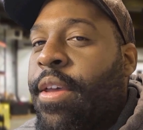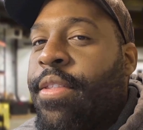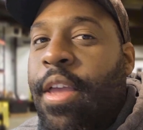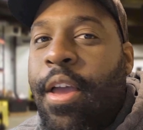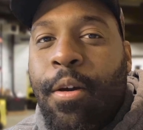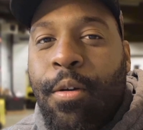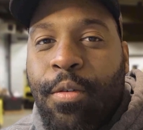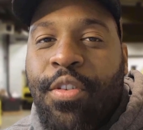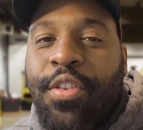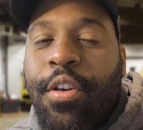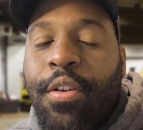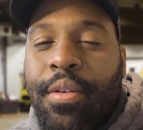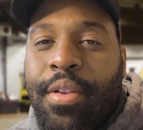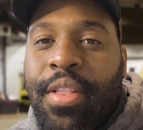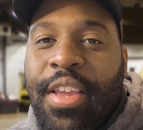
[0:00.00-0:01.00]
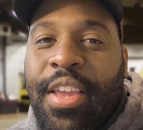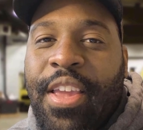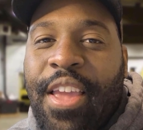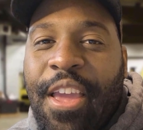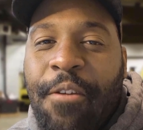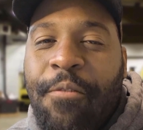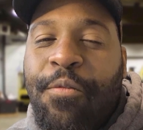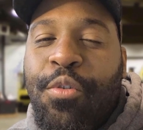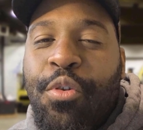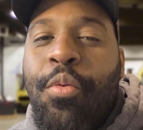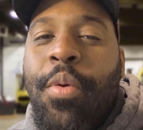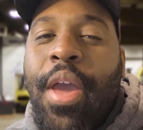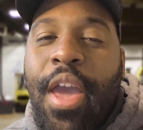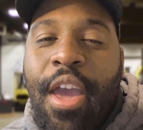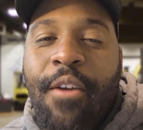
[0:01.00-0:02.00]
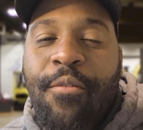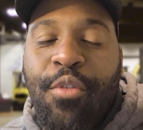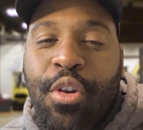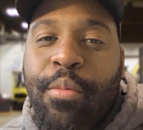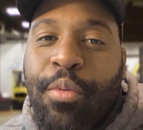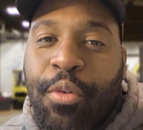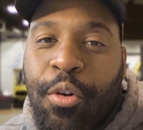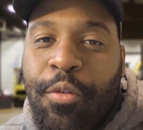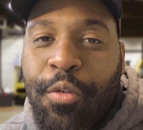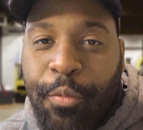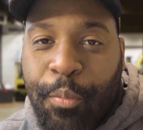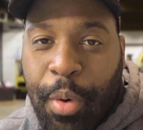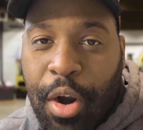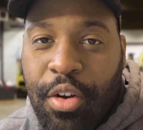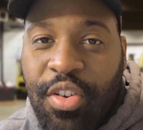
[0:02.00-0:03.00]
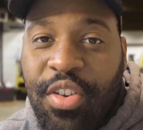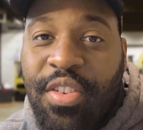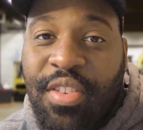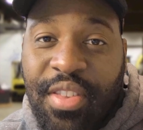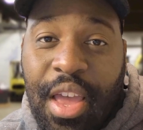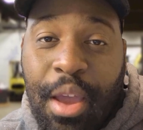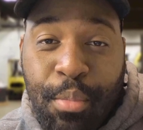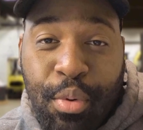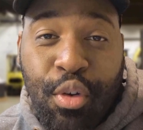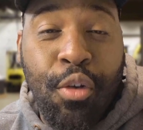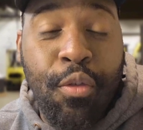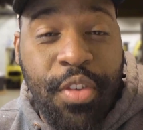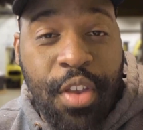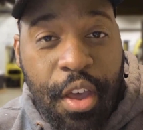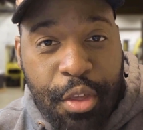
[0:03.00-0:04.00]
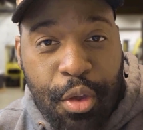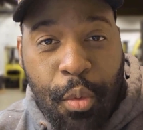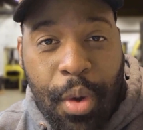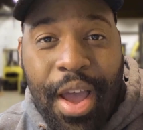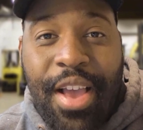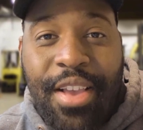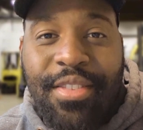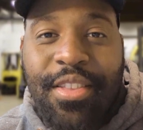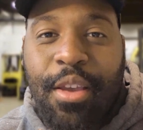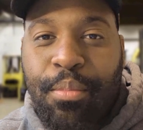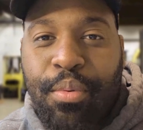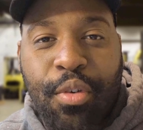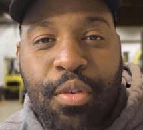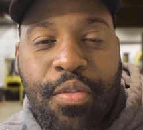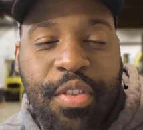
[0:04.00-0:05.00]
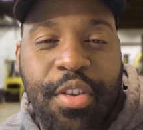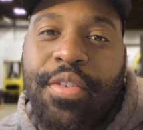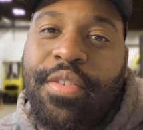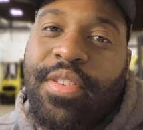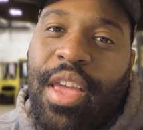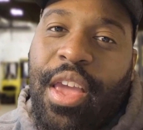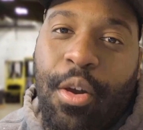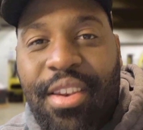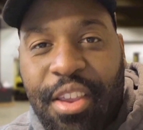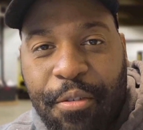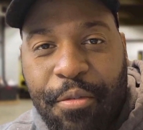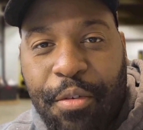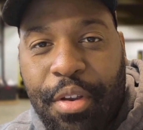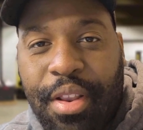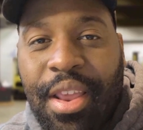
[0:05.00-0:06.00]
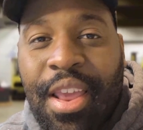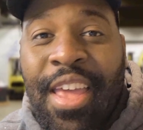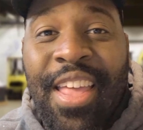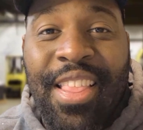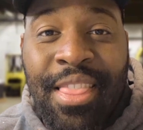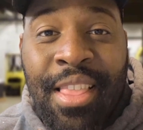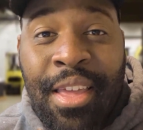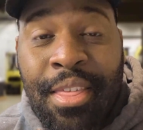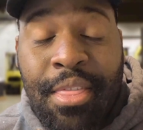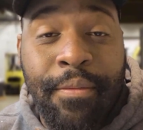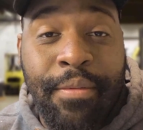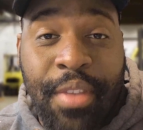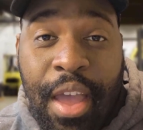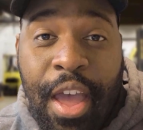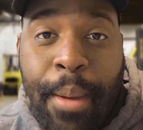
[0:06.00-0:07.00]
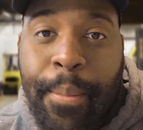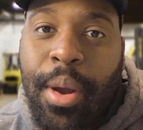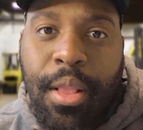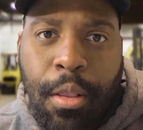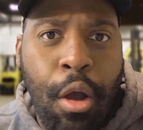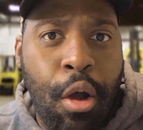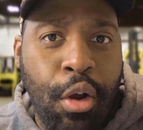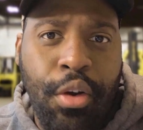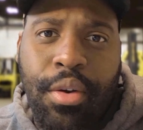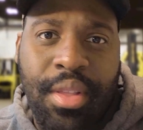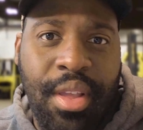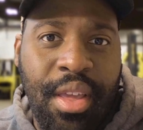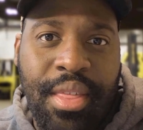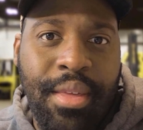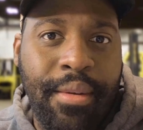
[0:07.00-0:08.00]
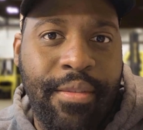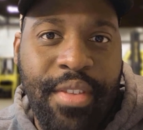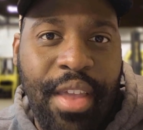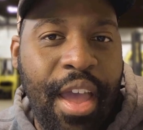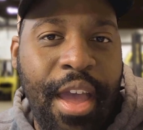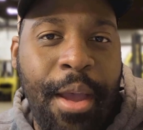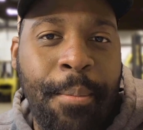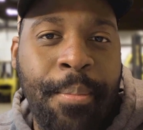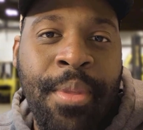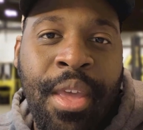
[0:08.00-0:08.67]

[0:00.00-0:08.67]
Now, certainly if you have your proof of purchase that proves otherwise, that proves there is a different length of time, a longer length of time